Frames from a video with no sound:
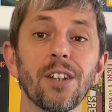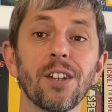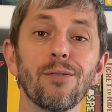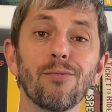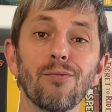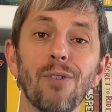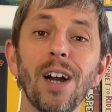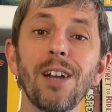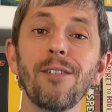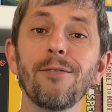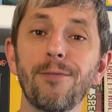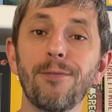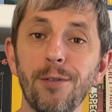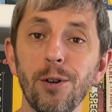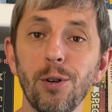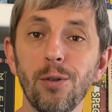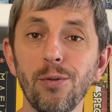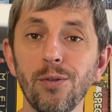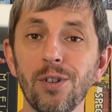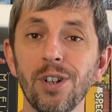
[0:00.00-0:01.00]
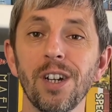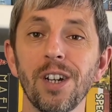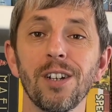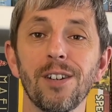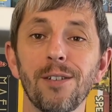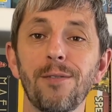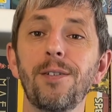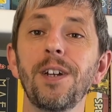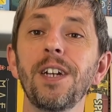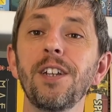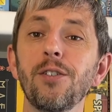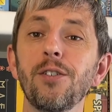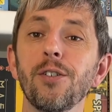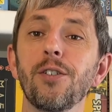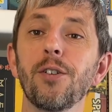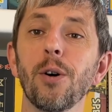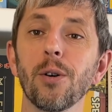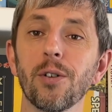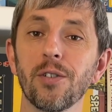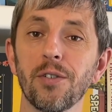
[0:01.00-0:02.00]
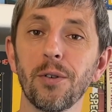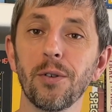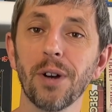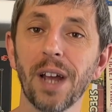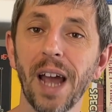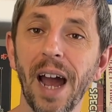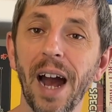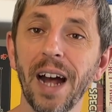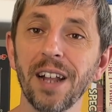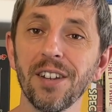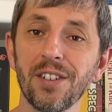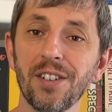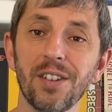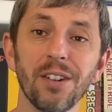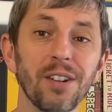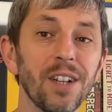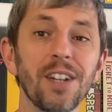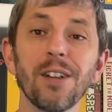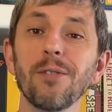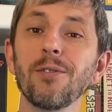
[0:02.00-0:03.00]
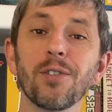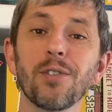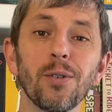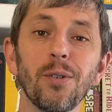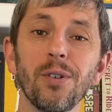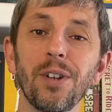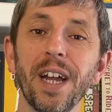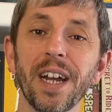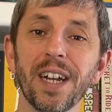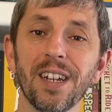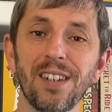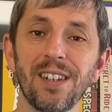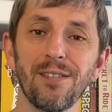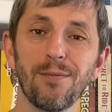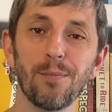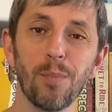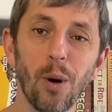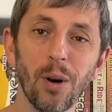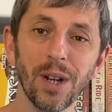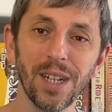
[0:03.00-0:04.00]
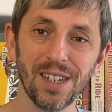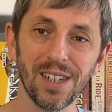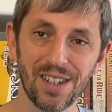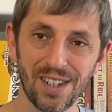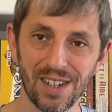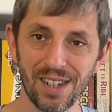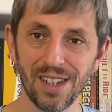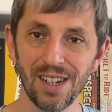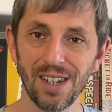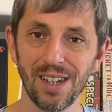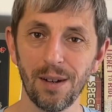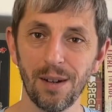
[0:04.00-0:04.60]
the right food to feed your dogs or cats so they don't score negative points.